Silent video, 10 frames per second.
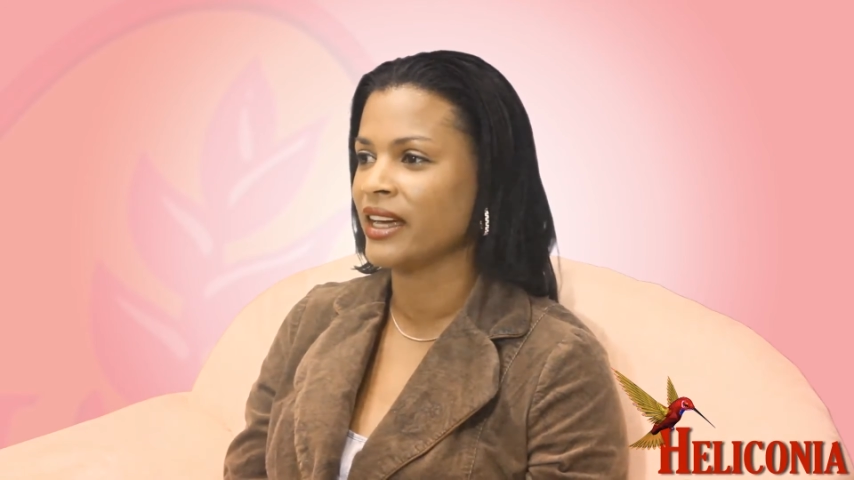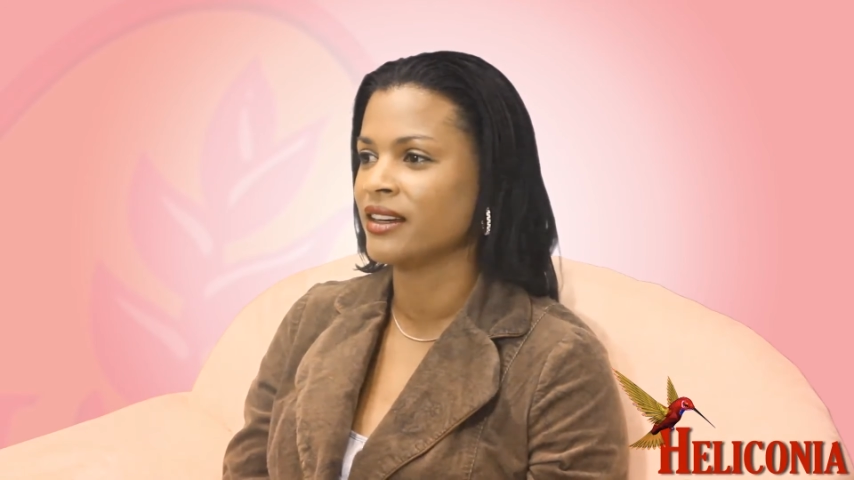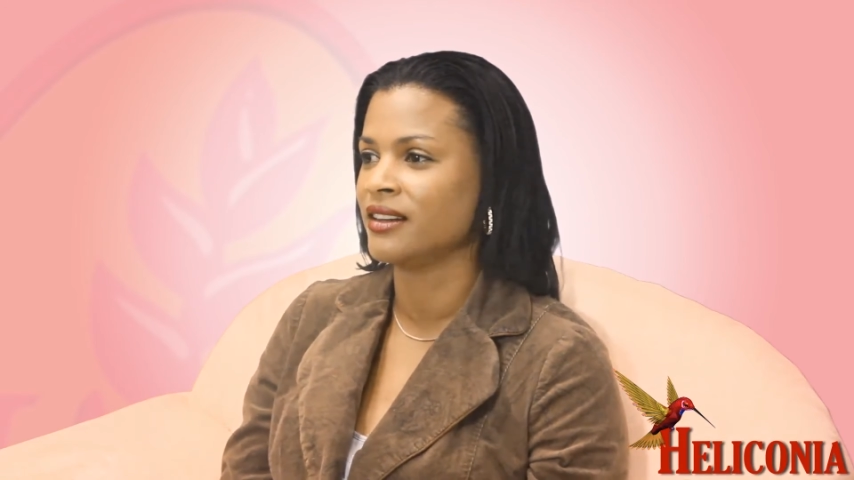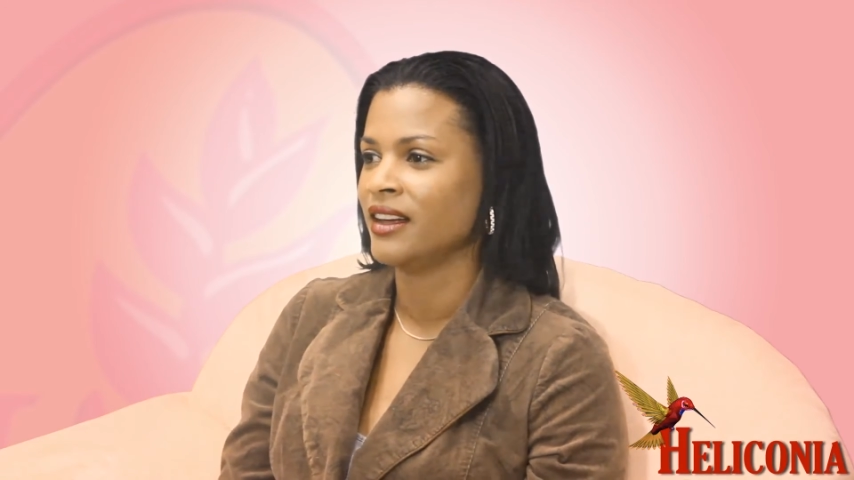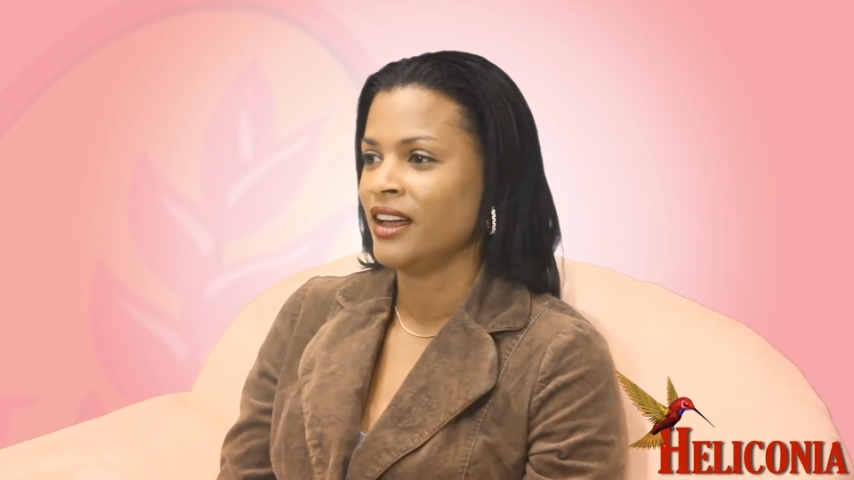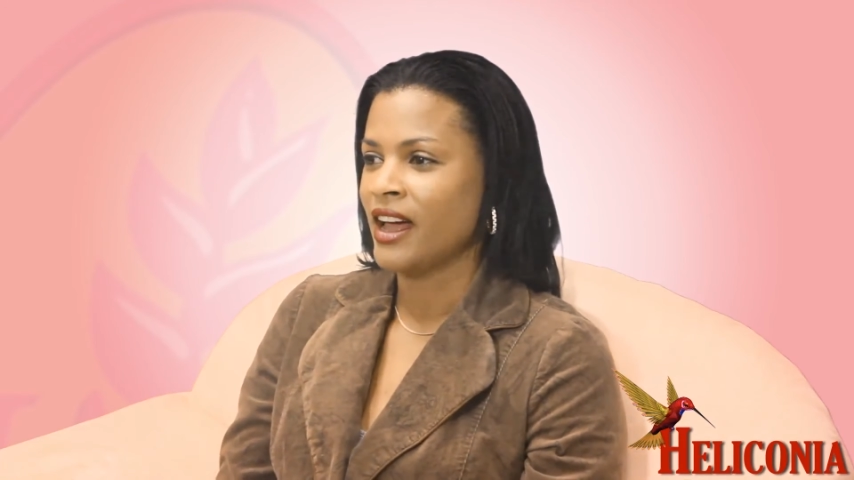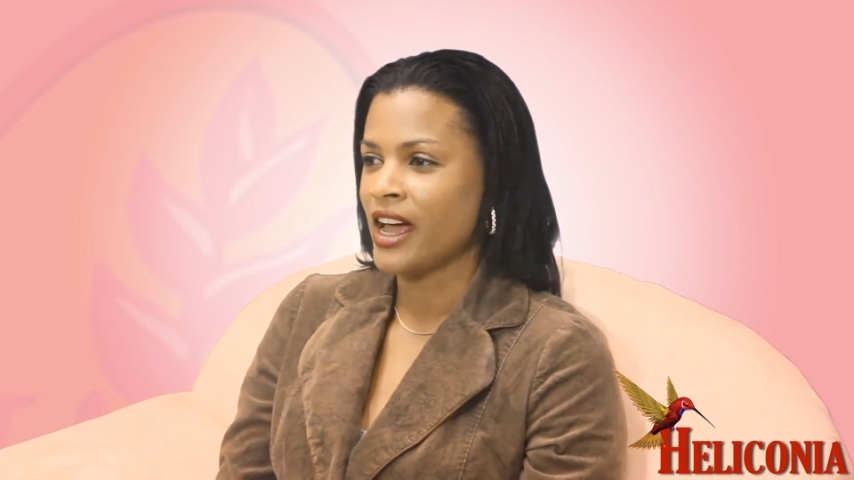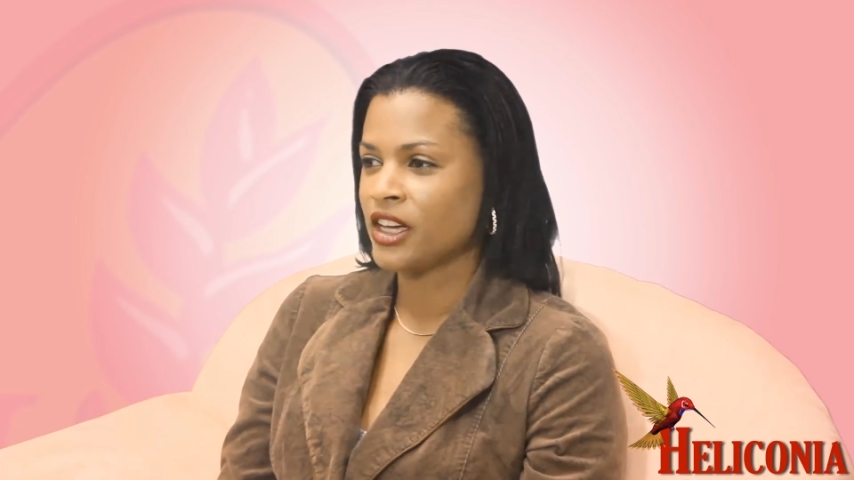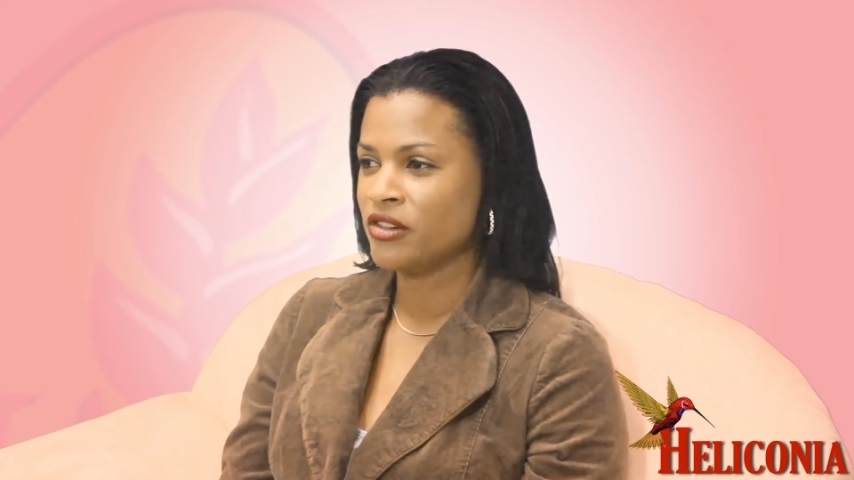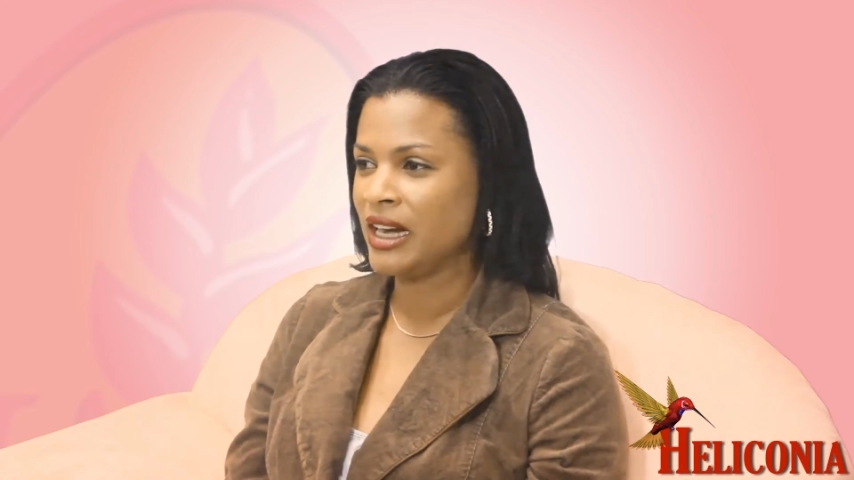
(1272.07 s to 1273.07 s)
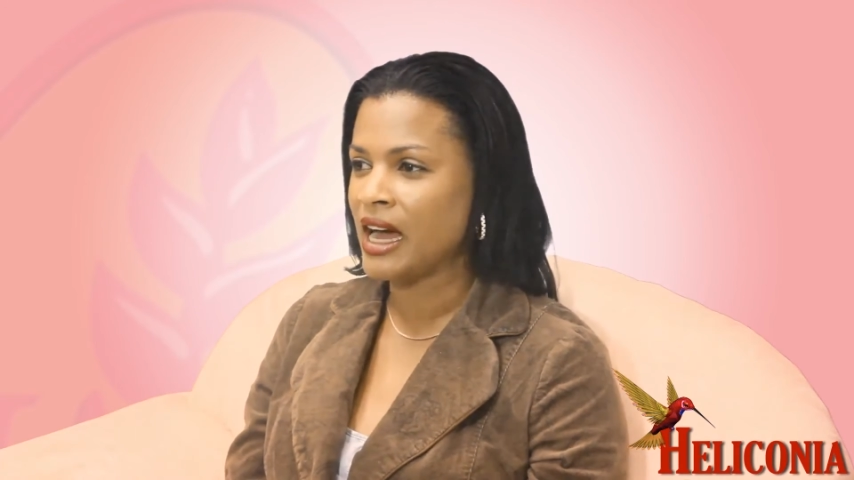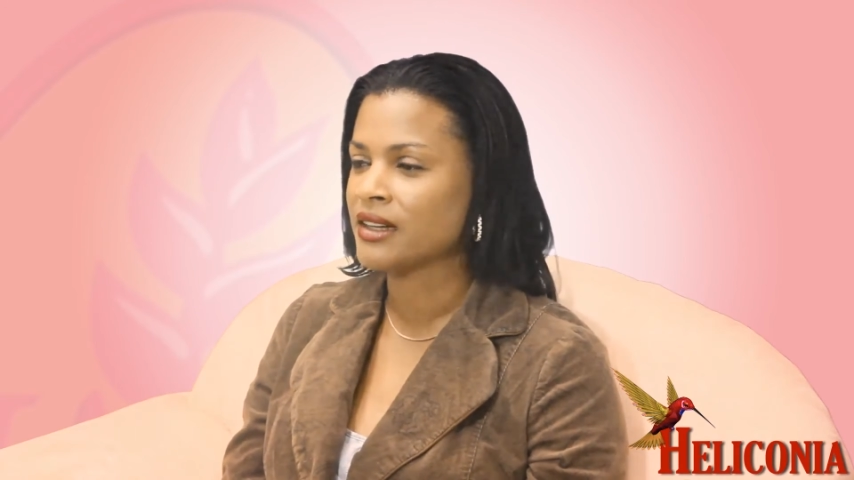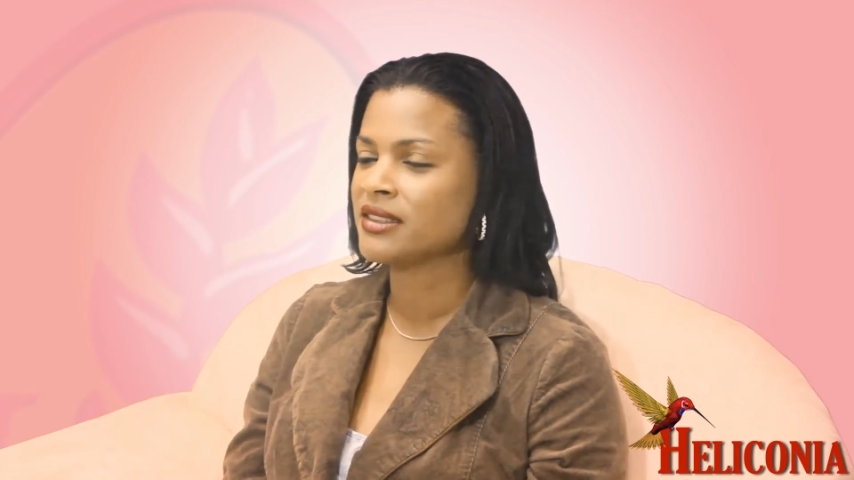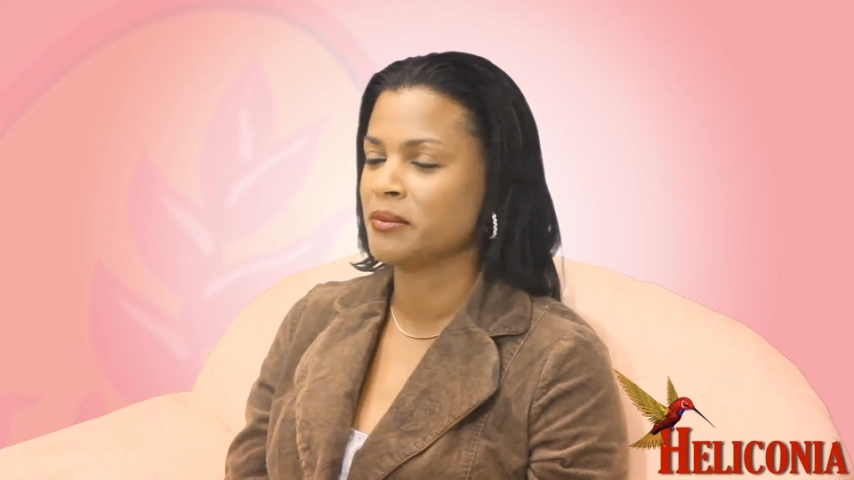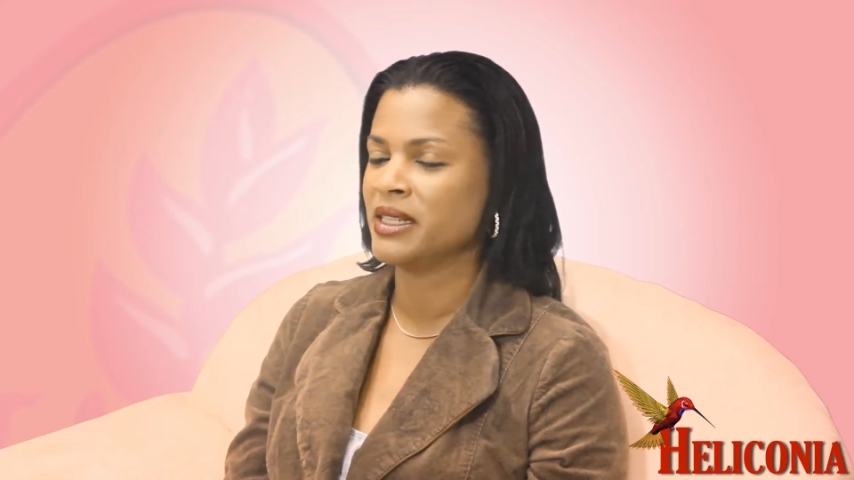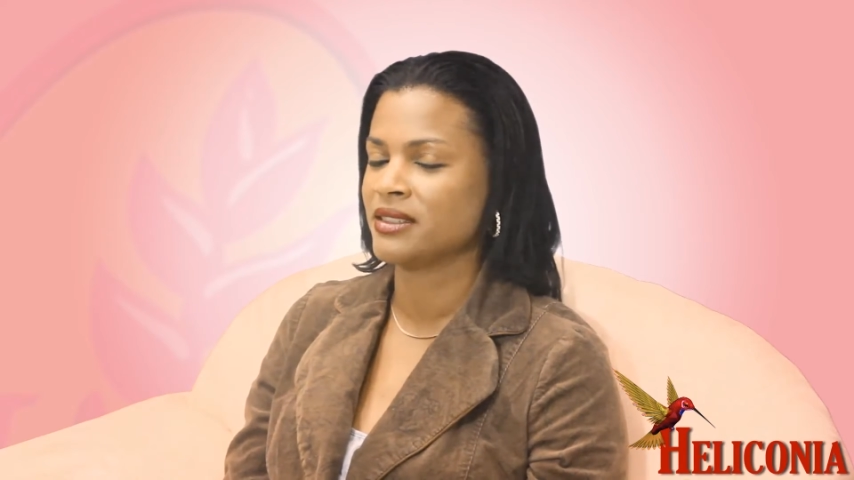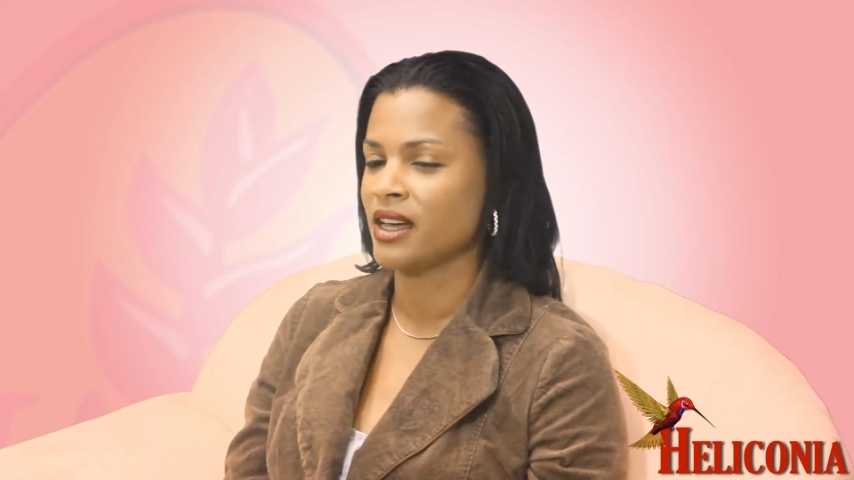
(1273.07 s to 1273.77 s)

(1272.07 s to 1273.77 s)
can relax a bit.